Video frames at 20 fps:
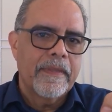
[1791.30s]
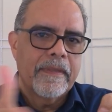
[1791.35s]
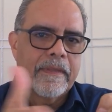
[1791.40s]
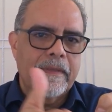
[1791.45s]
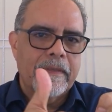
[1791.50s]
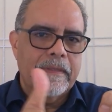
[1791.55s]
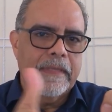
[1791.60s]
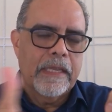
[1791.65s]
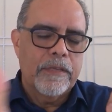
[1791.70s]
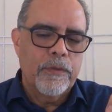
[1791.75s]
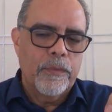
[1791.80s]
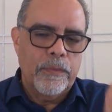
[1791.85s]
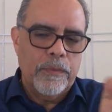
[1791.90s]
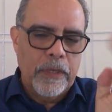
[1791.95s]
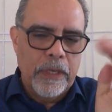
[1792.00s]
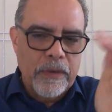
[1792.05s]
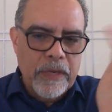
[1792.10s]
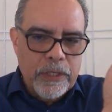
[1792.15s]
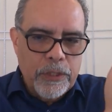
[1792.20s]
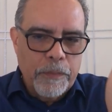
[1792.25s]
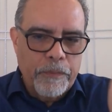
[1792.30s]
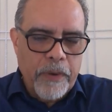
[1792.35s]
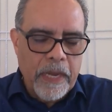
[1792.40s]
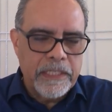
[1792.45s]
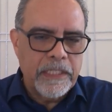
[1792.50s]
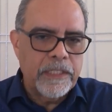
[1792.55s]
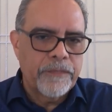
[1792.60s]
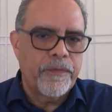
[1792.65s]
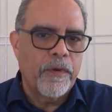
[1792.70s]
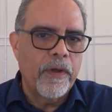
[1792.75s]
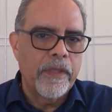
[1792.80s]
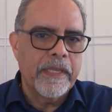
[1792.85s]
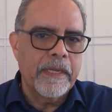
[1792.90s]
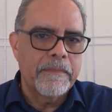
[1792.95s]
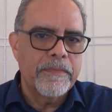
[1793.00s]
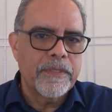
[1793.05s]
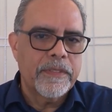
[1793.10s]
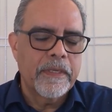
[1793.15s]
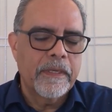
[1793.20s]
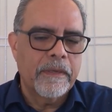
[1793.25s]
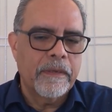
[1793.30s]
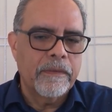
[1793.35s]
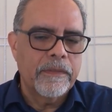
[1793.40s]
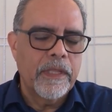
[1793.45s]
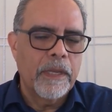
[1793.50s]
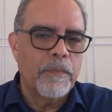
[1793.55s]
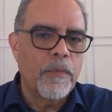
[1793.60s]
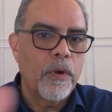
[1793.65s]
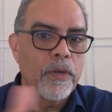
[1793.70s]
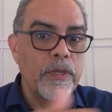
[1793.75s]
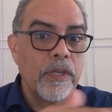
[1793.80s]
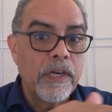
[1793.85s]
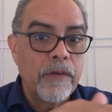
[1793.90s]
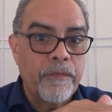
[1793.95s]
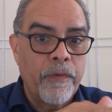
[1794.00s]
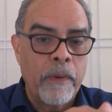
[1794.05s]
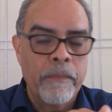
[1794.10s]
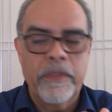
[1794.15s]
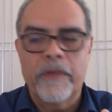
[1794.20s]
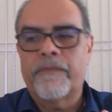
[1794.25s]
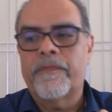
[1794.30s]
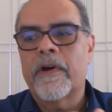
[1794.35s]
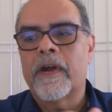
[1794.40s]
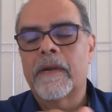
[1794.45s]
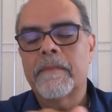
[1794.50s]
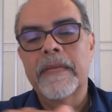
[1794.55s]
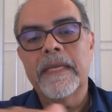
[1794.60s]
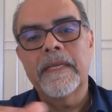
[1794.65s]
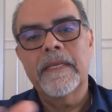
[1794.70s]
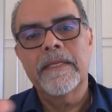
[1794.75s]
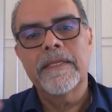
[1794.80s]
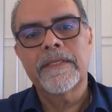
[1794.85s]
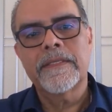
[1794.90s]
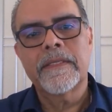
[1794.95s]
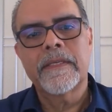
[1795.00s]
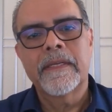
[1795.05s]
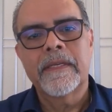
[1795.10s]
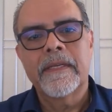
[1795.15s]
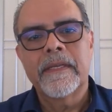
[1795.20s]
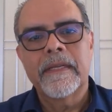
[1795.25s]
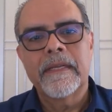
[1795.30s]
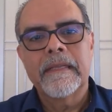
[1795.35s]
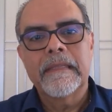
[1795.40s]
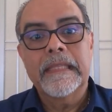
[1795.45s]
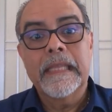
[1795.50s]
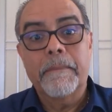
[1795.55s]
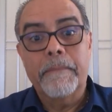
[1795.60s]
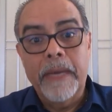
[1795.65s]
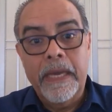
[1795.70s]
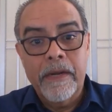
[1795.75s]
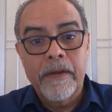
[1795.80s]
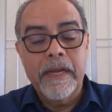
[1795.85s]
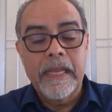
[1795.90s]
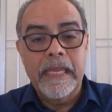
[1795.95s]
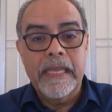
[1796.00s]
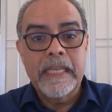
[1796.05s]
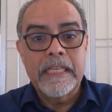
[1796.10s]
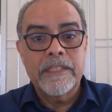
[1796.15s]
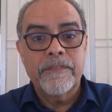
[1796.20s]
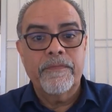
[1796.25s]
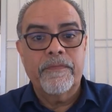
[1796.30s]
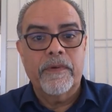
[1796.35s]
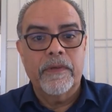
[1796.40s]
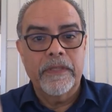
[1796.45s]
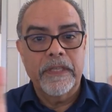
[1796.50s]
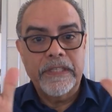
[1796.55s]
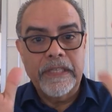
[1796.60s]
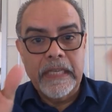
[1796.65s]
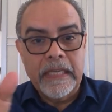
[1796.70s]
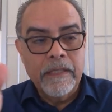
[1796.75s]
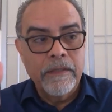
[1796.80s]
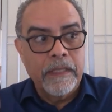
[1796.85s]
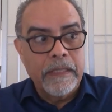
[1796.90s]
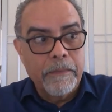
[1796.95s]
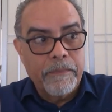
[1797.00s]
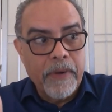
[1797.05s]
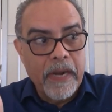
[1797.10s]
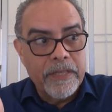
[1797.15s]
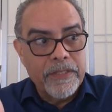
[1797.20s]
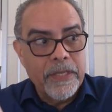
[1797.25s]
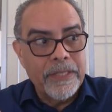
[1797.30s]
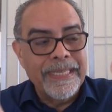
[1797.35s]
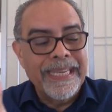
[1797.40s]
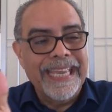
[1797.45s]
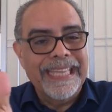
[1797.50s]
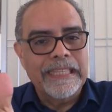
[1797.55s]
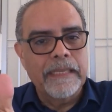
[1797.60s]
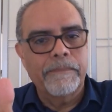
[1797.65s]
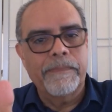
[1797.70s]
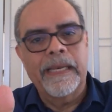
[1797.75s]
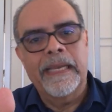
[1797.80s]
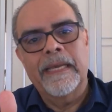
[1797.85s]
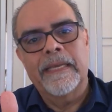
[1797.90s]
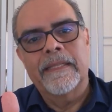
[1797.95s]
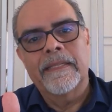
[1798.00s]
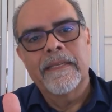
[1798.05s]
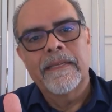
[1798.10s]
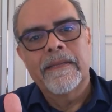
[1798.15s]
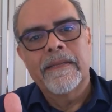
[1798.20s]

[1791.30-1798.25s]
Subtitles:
That you need to process for them. So the more uniform the farm is, the better it is for the yield of the processing at the plant.